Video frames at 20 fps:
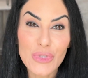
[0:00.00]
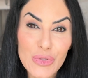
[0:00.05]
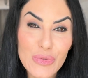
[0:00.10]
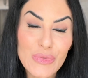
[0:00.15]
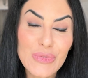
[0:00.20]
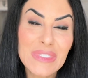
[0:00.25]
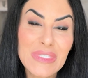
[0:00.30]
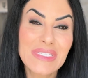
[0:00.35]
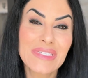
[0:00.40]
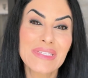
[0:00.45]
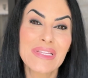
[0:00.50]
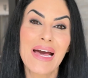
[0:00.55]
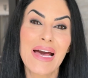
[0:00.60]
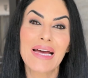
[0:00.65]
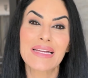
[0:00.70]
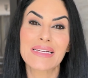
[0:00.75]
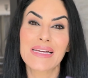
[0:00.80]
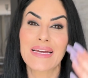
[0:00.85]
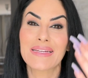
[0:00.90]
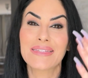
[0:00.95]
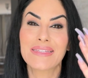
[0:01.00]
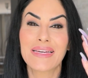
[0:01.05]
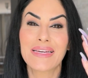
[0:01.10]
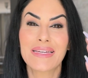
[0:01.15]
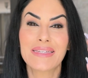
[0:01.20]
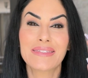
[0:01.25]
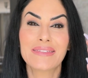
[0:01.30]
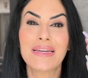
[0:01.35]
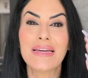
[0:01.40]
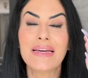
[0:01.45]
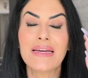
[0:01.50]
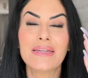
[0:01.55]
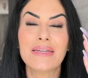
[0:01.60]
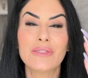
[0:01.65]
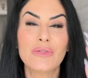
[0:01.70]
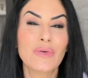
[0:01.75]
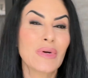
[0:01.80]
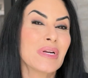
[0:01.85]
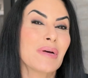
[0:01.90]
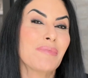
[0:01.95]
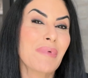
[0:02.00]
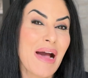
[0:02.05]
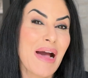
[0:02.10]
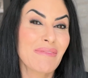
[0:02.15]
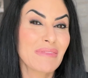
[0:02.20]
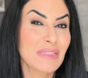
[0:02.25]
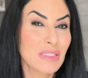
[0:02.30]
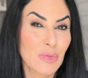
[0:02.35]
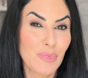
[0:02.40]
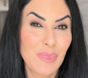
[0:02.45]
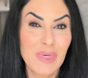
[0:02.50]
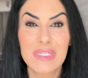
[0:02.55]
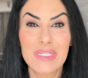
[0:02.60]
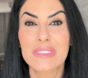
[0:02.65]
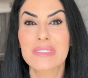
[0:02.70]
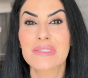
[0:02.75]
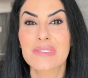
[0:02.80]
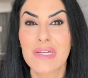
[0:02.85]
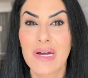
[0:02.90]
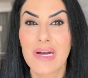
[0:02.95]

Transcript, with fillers: choosing that, and then you end up having to be